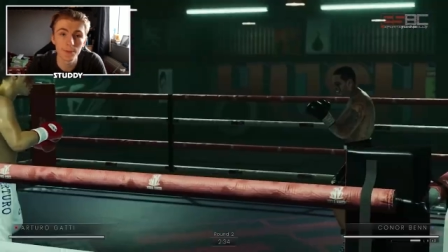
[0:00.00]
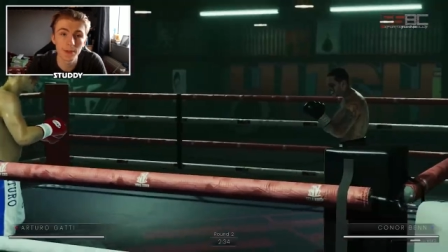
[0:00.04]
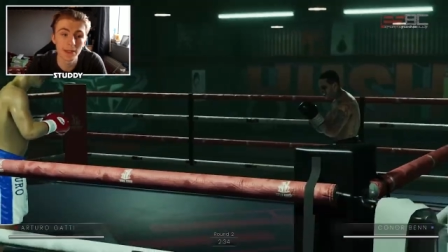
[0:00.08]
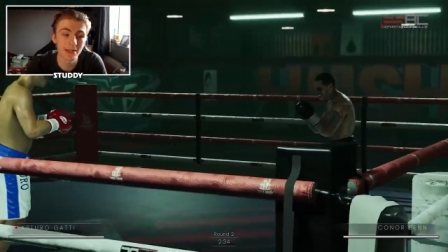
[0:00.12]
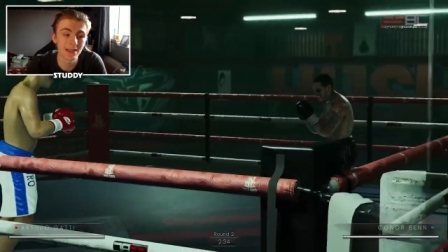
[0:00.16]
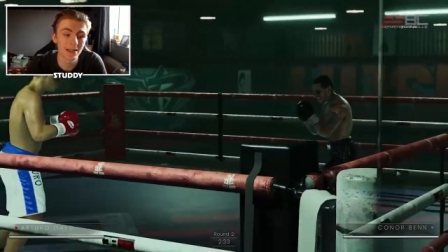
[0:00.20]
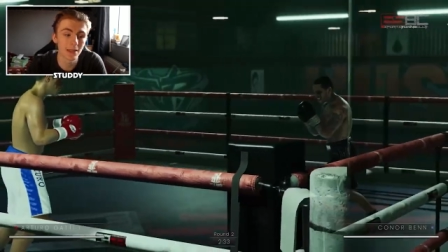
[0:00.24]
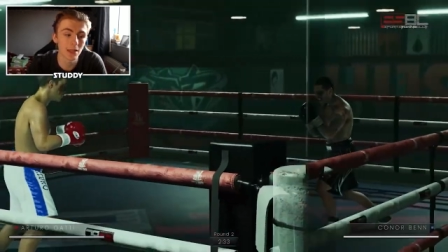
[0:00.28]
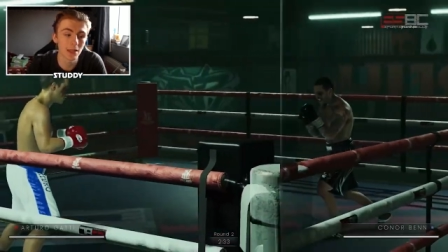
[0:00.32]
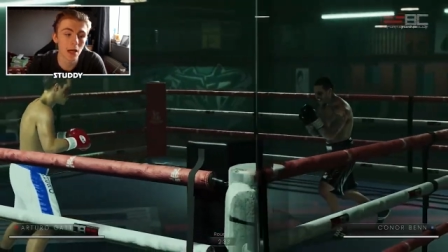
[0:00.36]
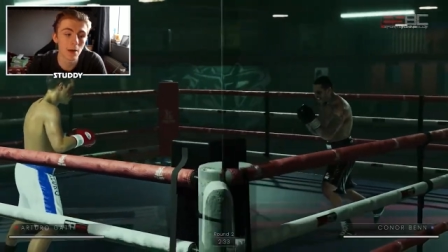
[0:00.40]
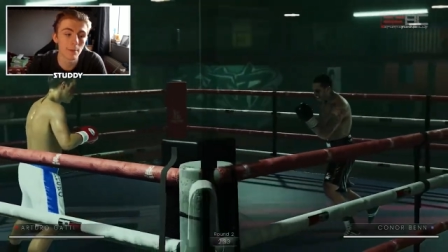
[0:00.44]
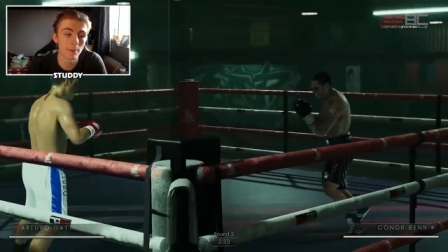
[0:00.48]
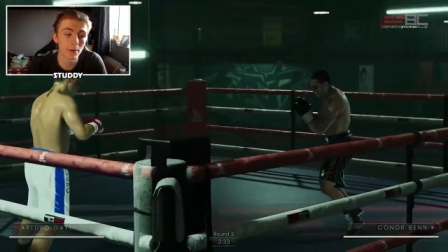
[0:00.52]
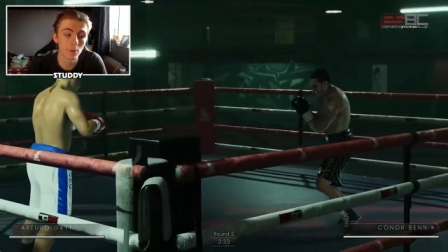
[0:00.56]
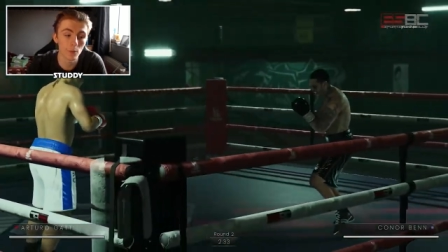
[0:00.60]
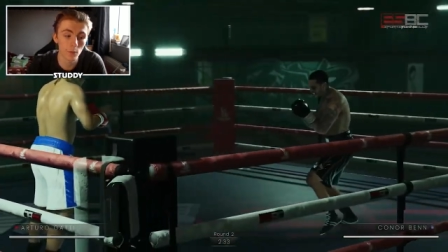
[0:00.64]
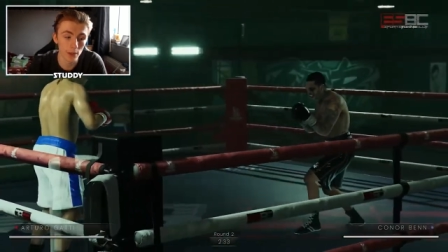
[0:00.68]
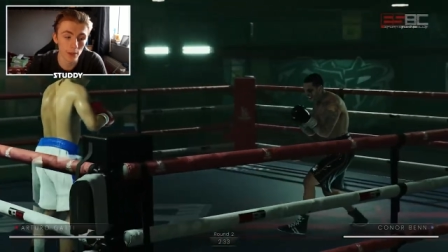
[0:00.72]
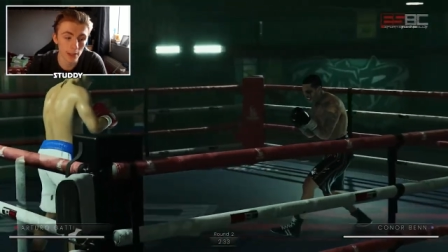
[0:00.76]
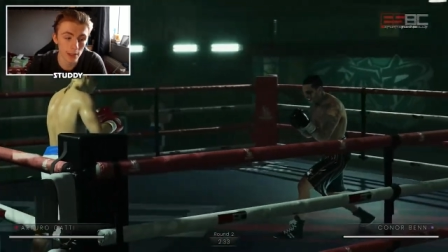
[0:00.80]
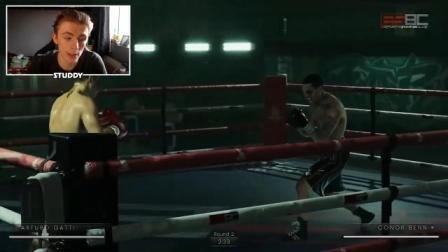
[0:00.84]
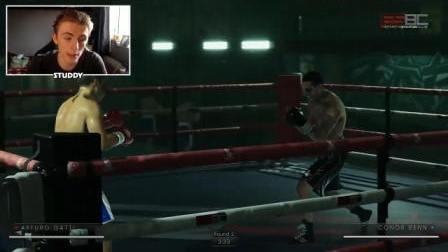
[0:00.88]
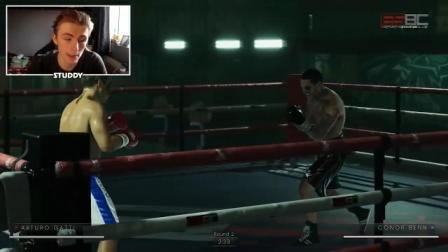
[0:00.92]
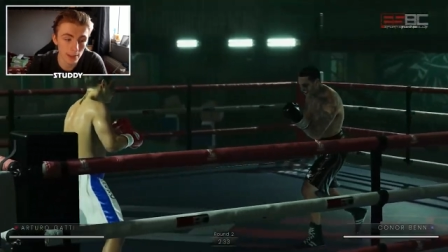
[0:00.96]
be in the coming
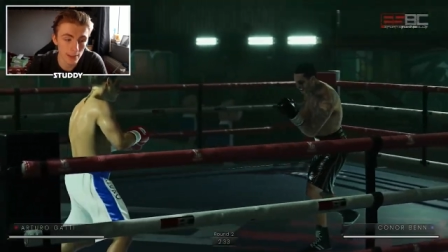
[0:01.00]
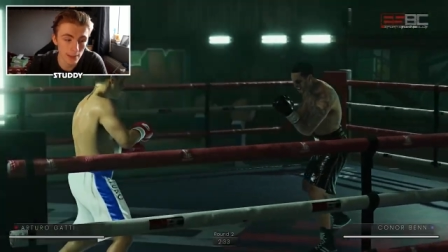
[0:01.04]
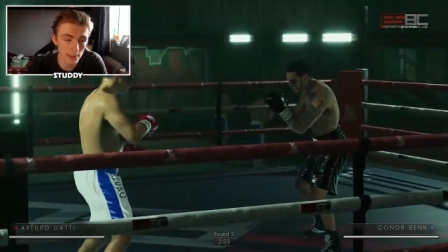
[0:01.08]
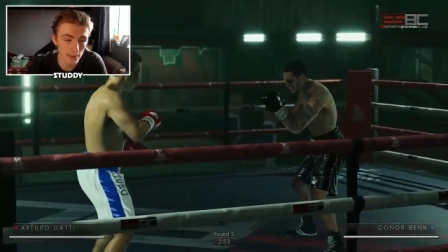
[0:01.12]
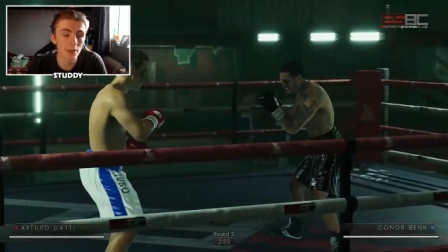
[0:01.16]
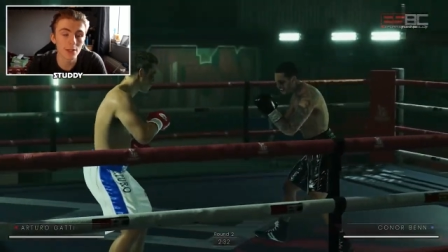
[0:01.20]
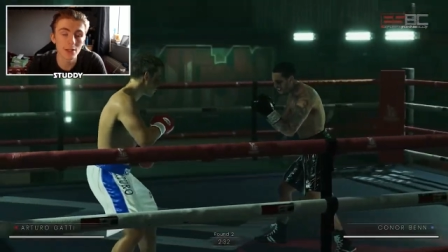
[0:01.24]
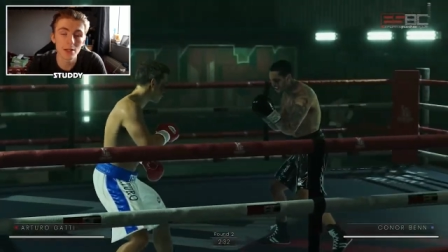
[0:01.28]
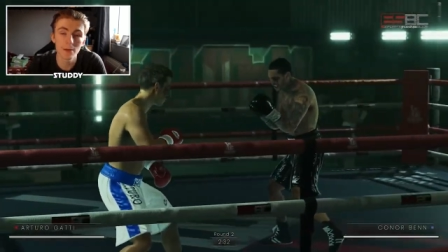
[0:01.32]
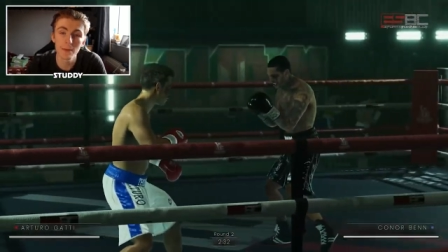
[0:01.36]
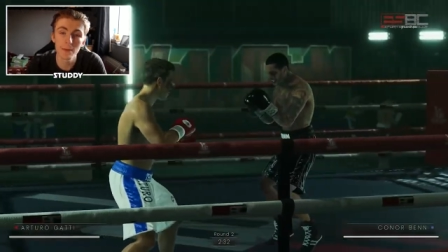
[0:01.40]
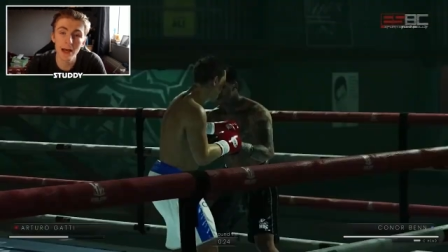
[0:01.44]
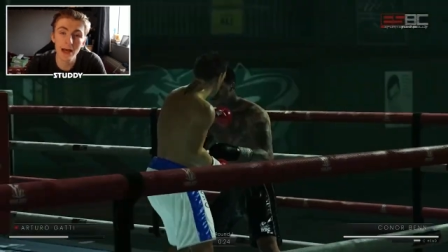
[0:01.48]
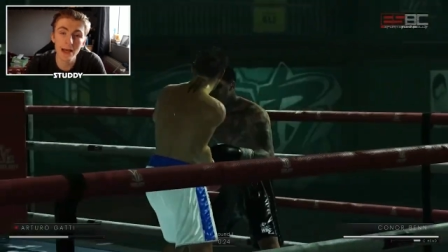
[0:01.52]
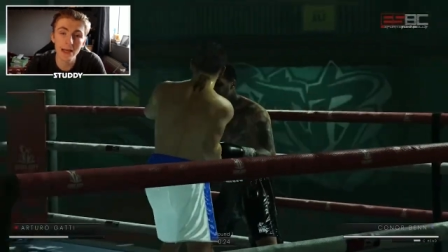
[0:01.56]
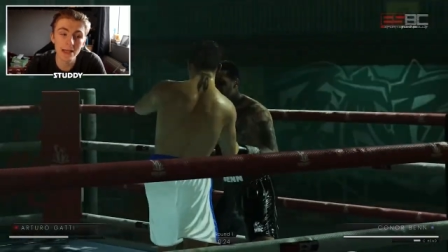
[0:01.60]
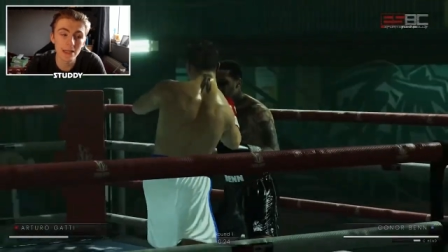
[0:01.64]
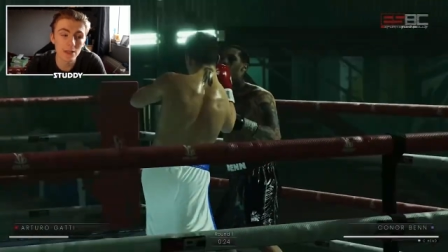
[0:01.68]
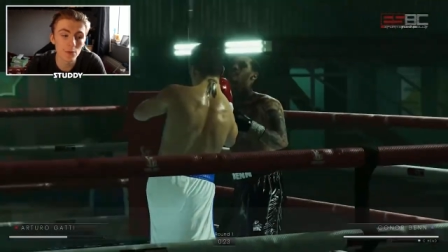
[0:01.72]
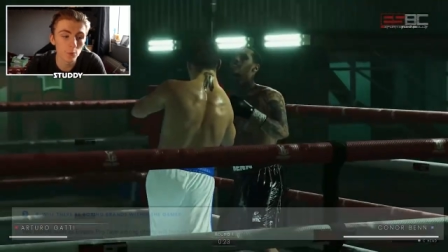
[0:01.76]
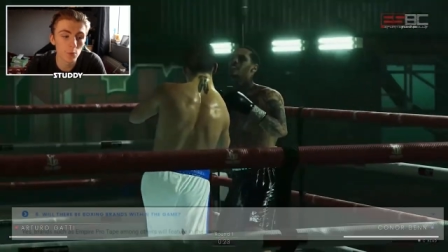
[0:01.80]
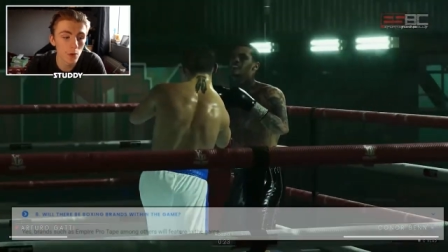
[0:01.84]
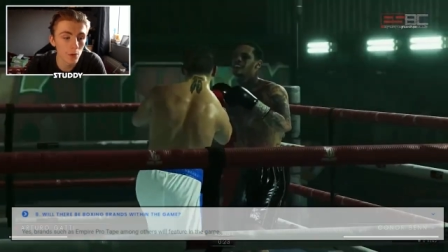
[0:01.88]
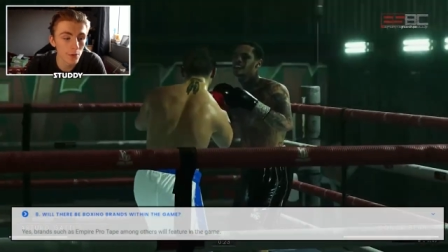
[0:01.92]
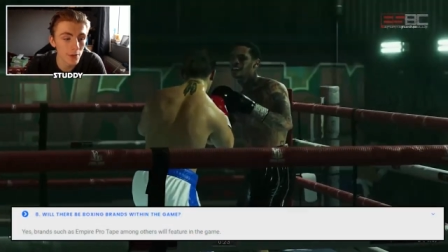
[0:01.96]
weeks. Question number eight
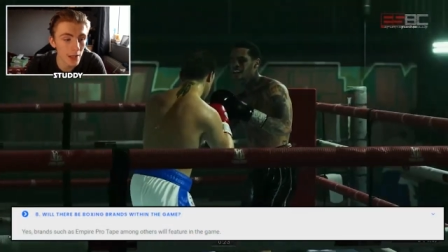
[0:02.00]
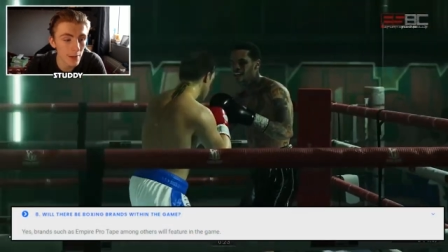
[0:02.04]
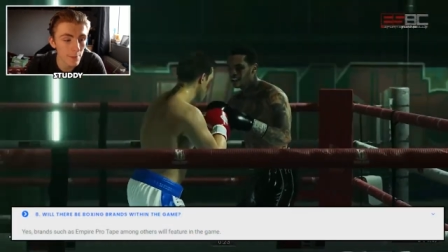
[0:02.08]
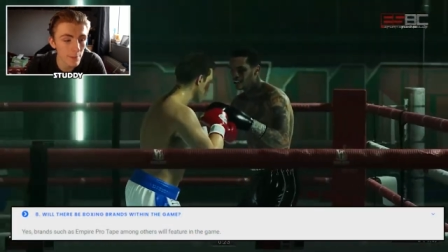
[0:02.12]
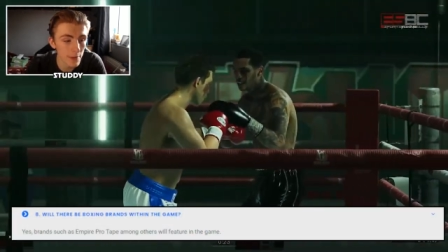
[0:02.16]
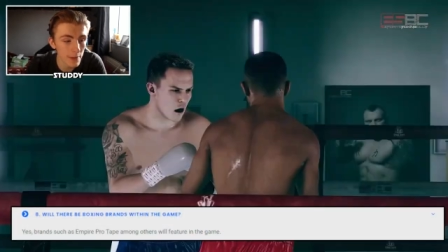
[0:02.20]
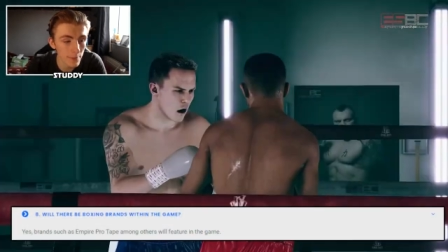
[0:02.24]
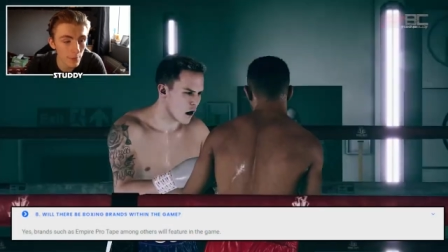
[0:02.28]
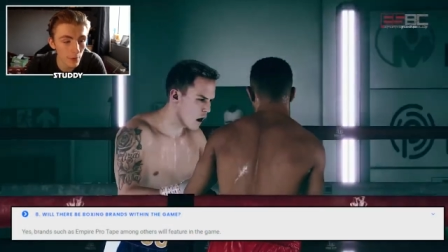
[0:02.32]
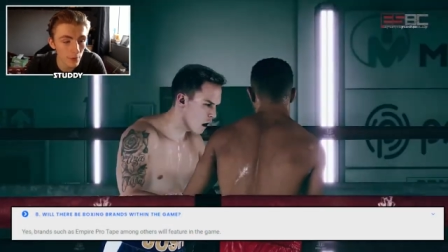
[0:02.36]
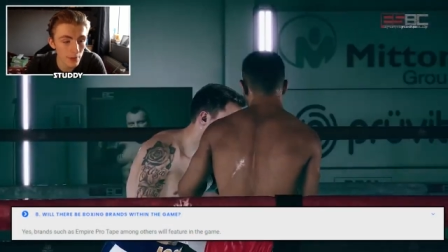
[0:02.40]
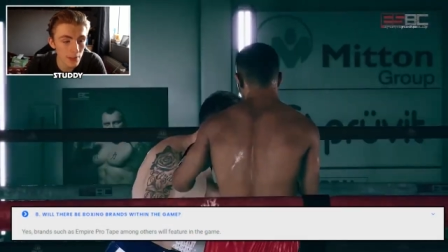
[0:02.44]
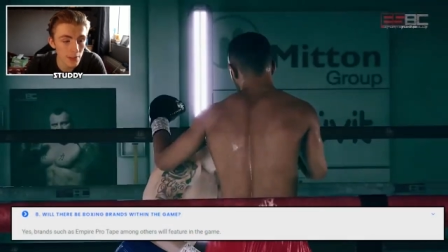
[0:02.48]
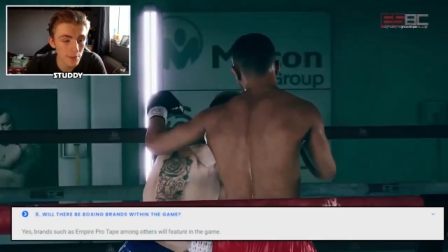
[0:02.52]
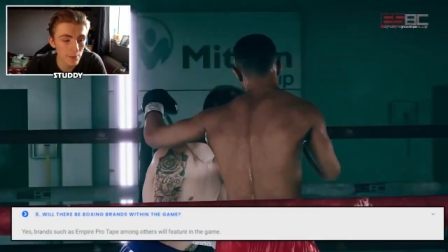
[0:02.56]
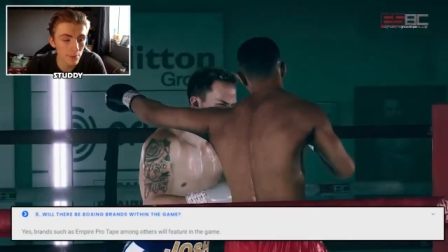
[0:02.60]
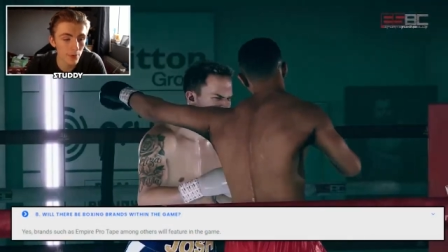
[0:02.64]
is Will there be boxing